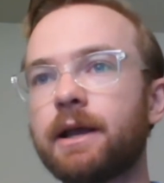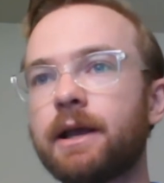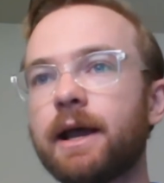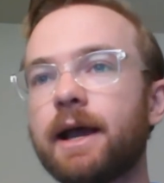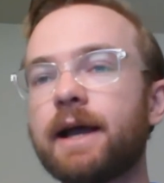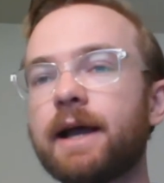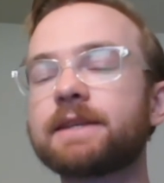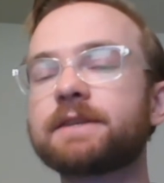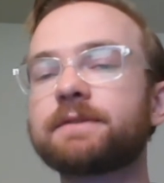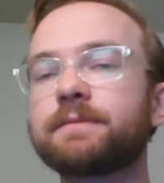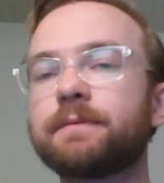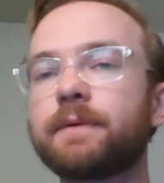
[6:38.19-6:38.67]

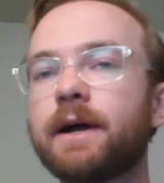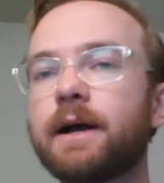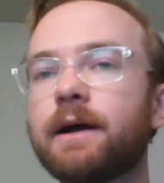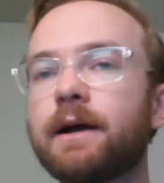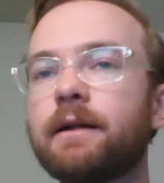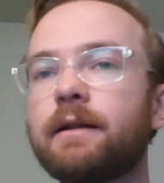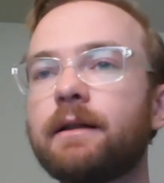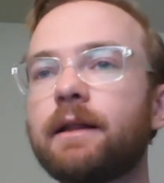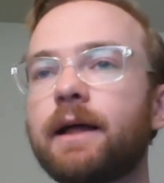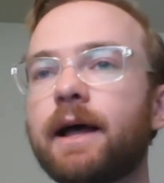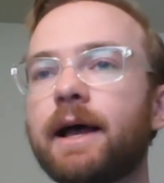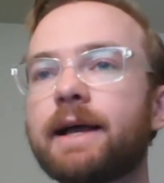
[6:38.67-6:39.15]
as
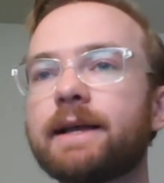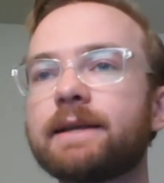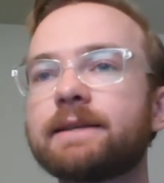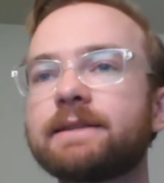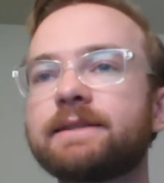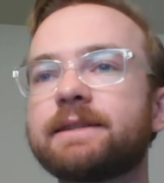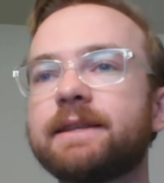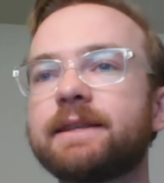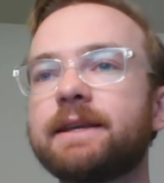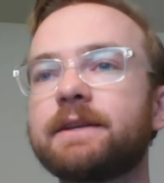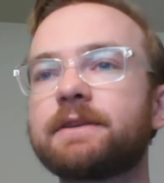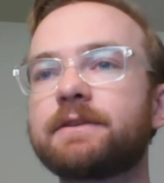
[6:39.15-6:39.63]
well as
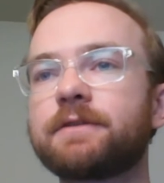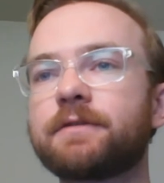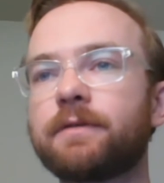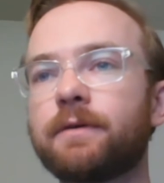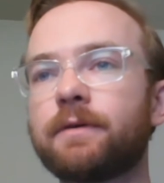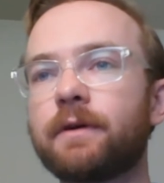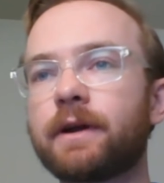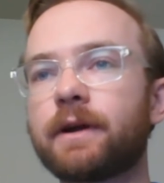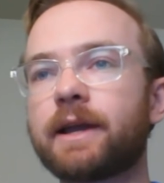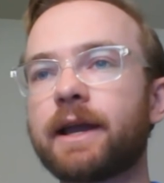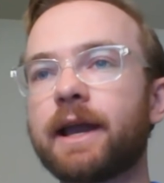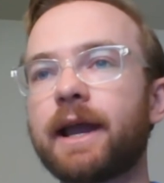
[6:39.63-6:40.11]
the
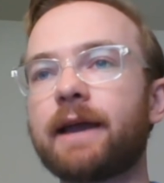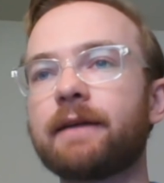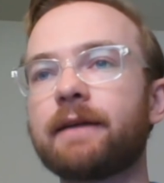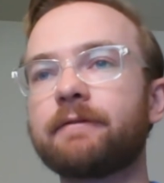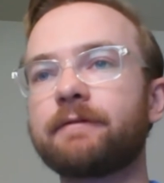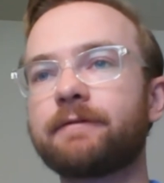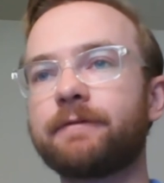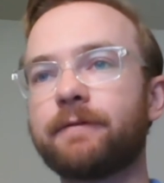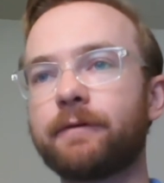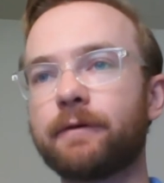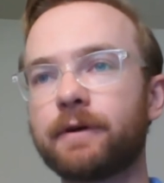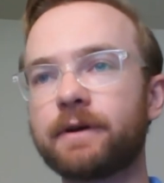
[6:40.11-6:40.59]
torque
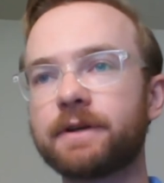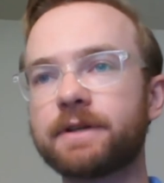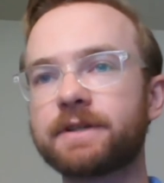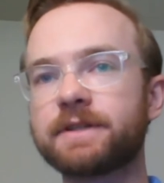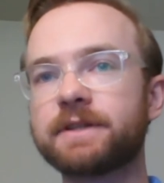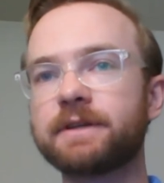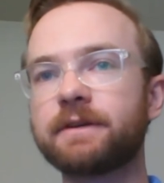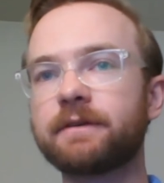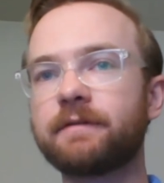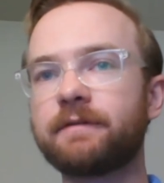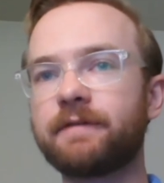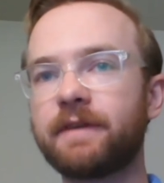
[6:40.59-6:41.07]
and
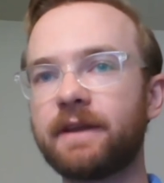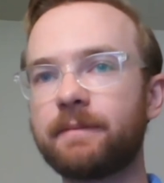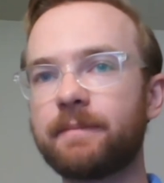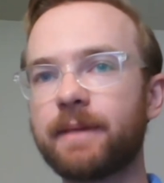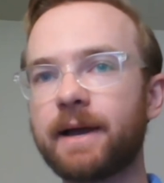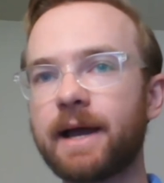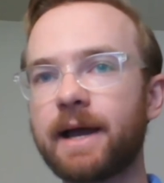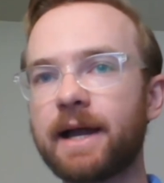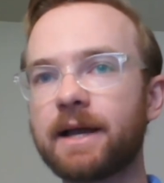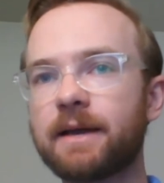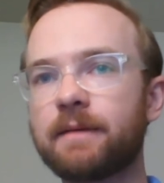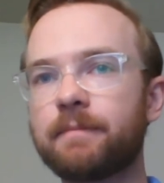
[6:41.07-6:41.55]
force
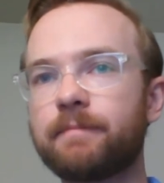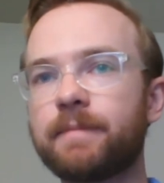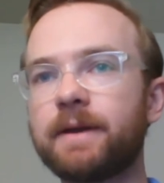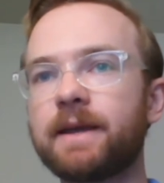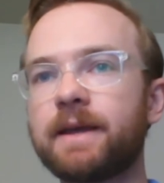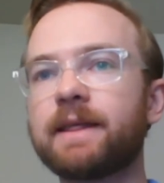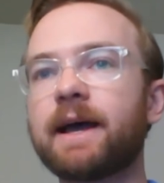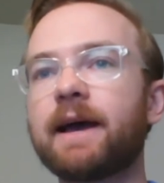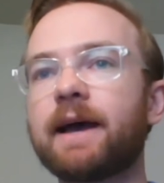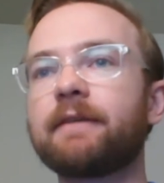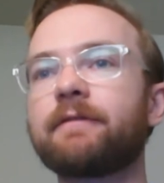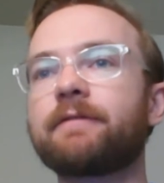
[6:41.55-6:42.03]
feedback, be
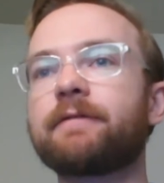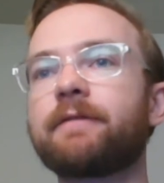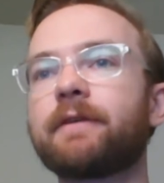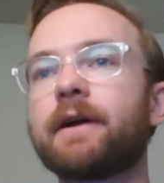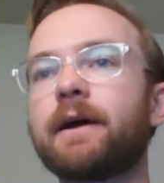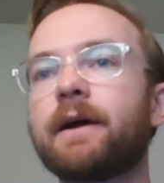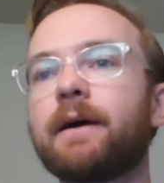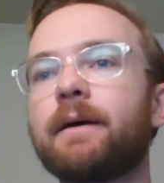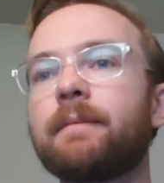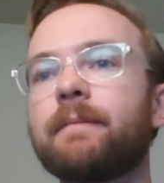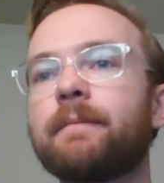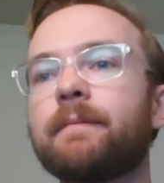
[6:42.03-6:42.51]
that
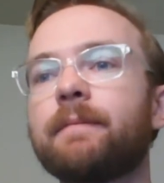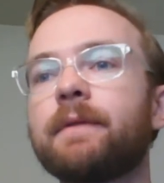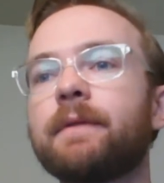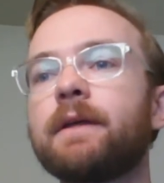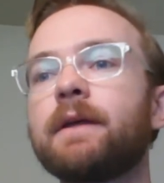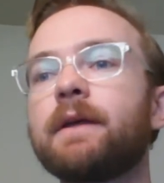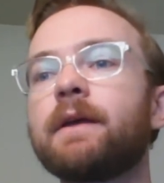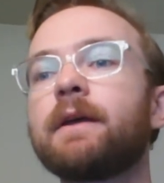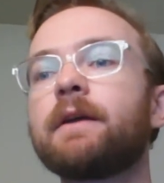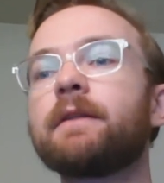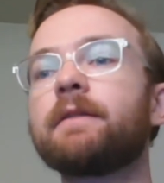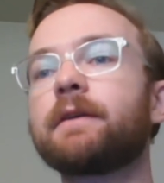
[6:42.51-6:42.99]
from
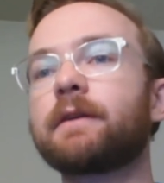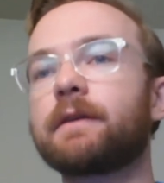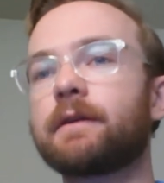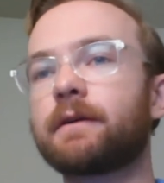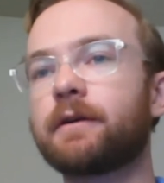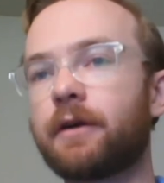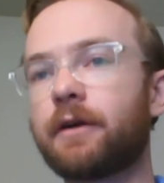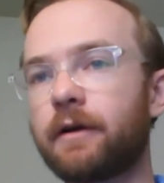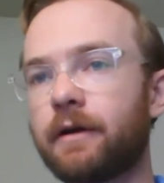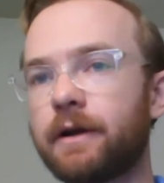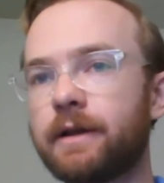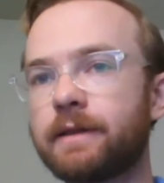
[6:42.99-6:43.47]
the
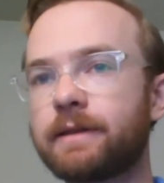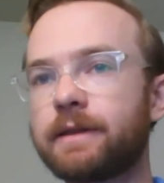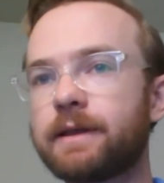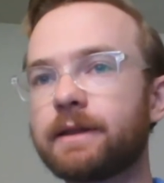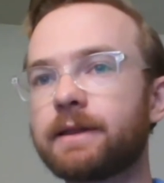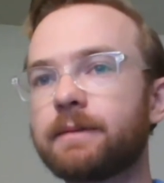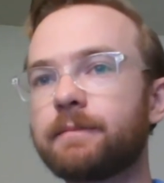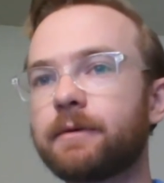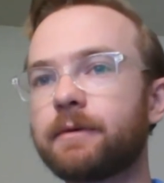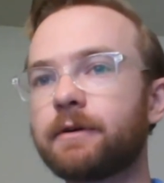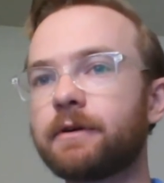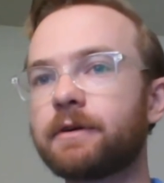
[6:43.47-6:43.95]
current that
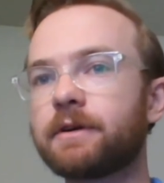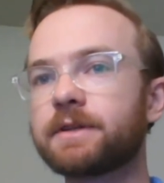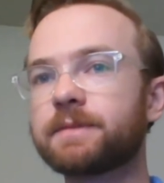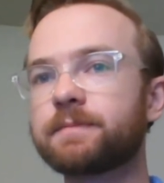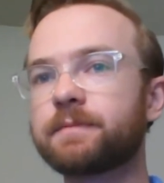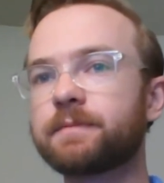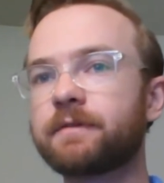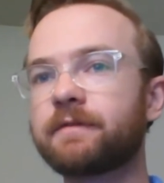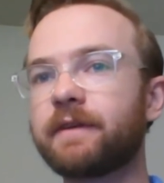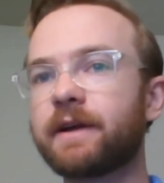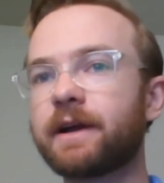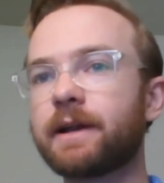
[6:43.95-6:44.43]
the motor is
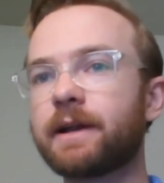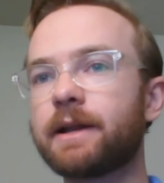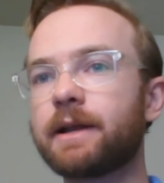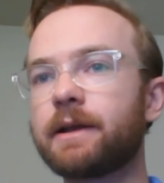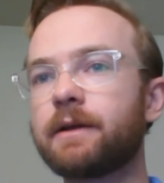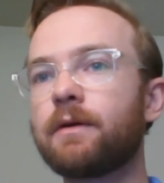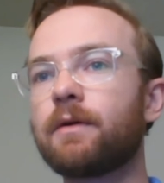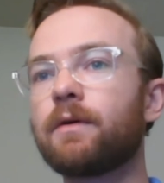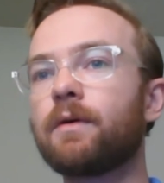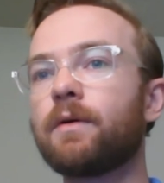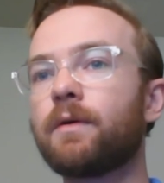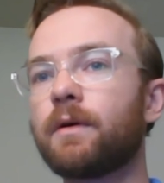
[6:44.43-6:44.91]

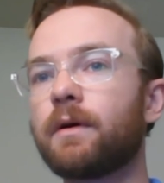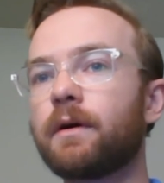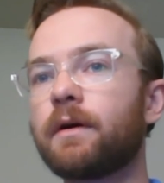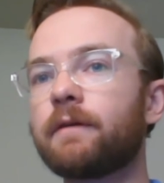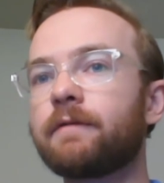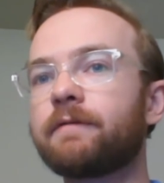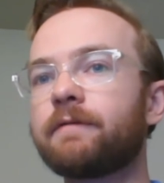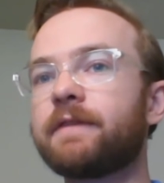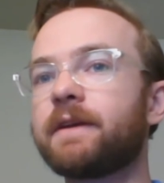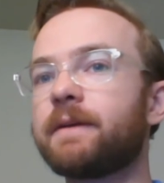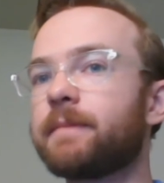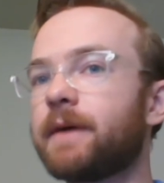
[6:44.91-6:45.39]
providing
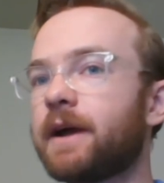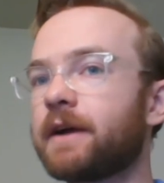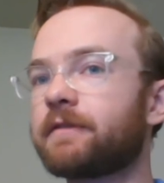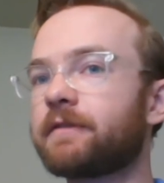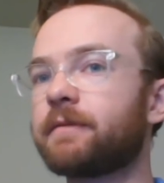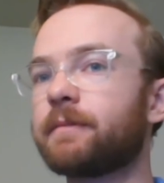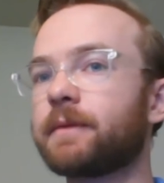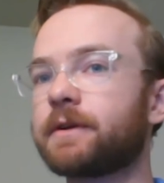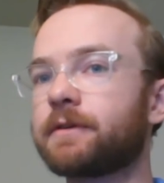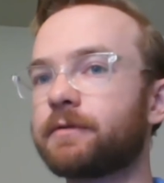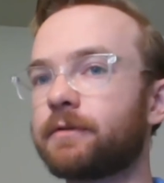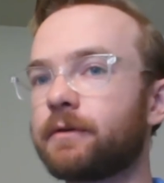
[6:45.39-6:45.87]
or feedback
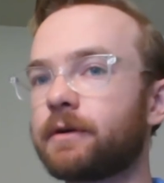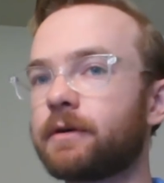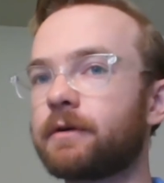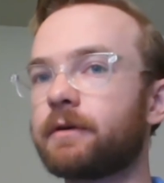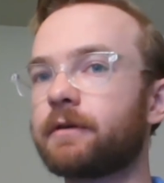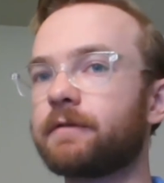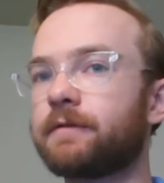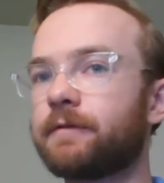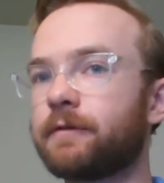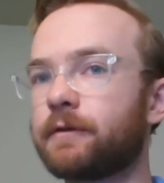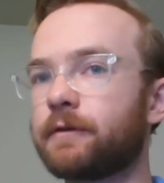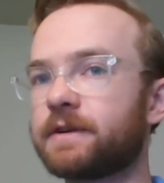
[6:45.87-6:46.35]
from a torque
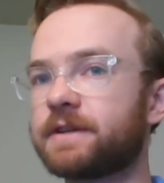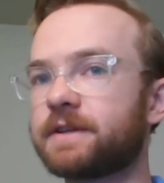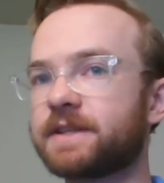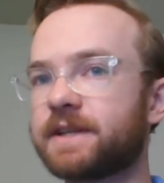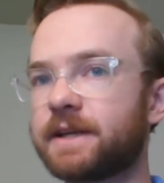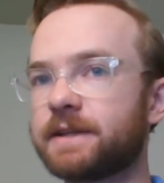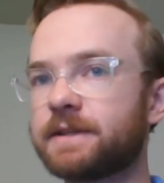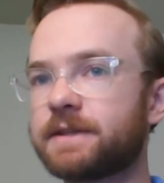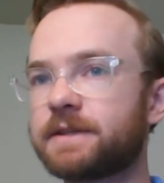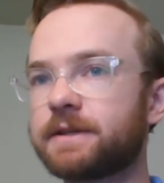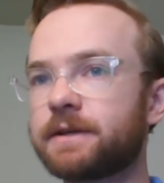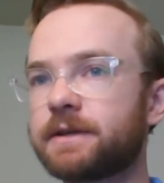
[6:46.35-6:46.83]
or force
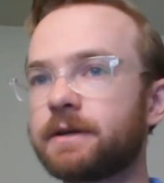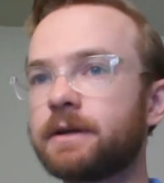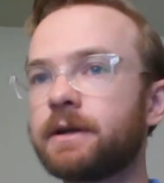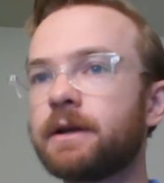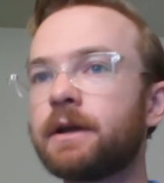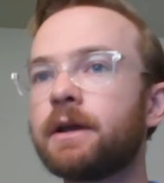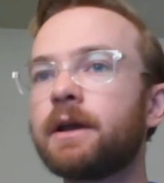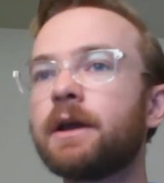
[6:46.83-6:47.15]
sensor,